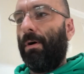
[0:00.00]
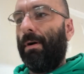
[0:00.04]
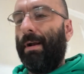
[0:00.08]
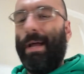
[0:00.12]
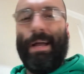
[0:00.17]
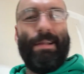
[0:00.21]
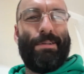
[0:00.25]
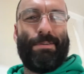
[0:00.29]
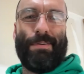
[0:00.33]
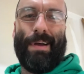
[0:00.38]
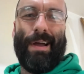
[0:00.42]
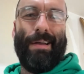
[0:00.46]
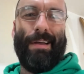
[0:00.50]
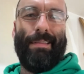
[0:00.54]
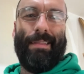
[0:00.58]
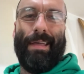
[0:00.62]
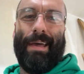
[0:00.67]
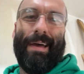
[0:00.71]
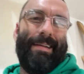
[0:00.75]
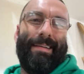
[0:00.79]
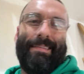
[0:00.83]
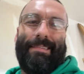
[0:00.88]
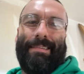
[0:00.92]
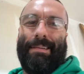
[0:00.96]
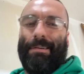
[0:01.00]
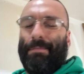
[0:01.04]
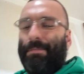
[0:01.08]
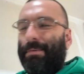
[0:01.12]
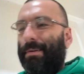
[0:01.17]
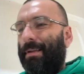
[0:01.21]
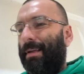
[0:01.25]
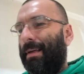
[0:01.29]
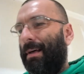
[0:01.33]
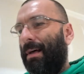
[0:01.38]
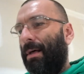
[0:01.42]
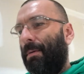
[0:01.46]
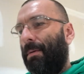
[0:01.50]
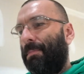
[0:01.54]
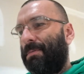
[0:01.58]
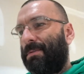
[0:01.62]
And I tried that and it didn't really help.